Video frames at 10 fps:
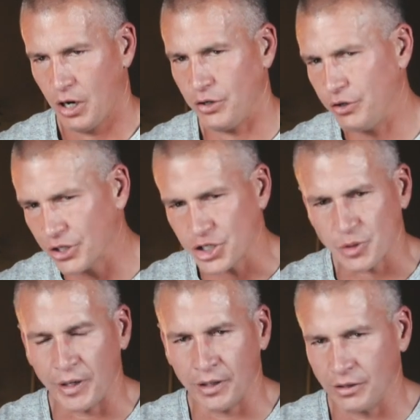Are you going to
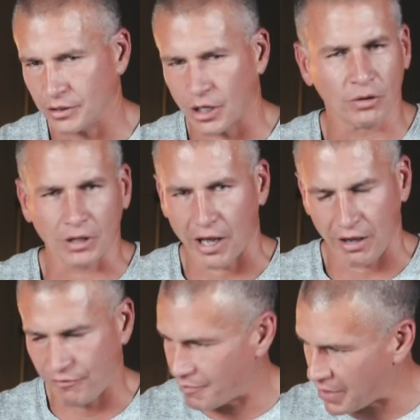spend your whole
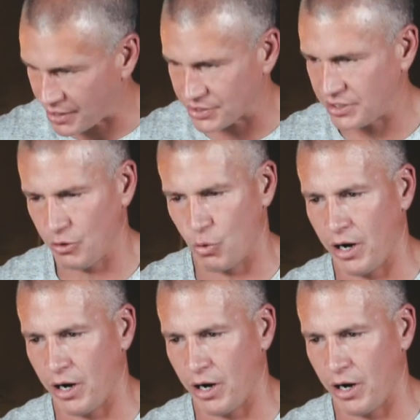life amassing